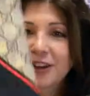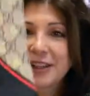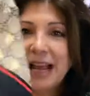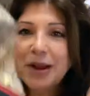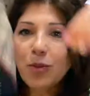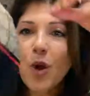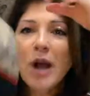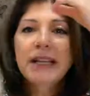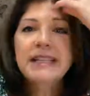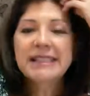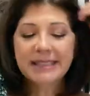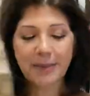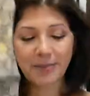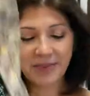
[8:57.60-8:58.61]
and I wanted
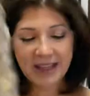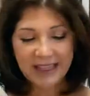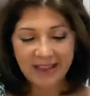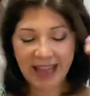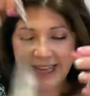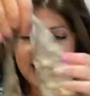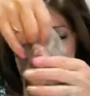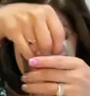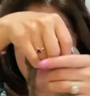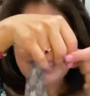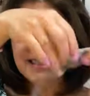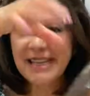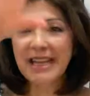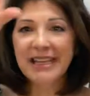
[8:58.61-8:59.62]
something like
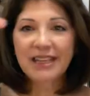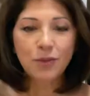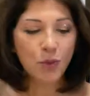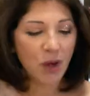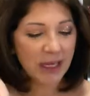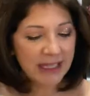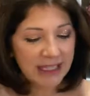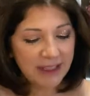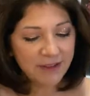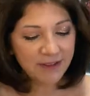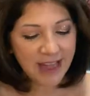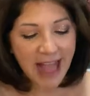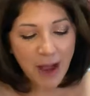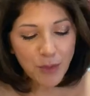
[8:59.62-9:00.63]
this. I didn't want any
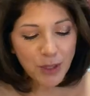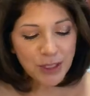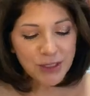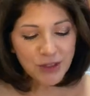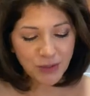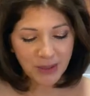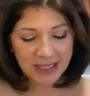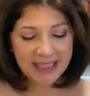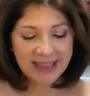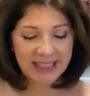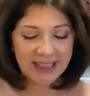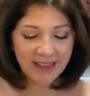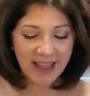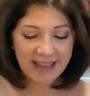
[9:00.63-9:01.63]
flowers or
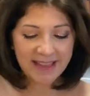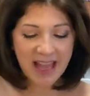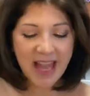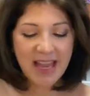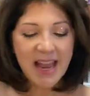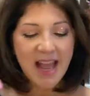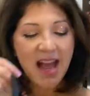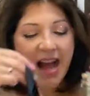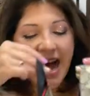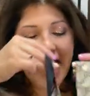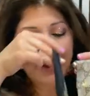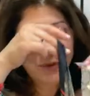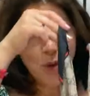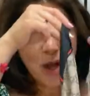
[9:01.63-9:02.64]
anything like that.
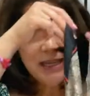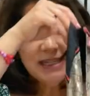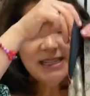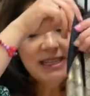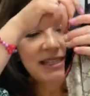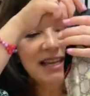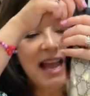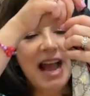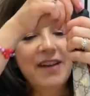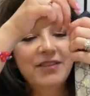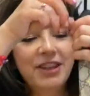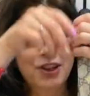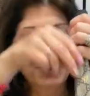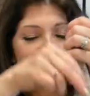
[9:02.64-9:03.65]
I wanted it to have
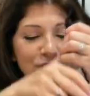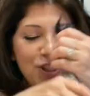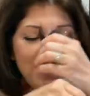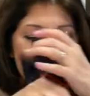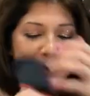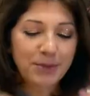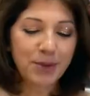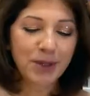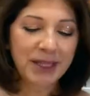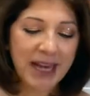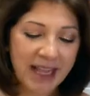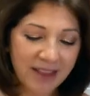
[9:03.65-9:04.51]
the Gucci symbol, and I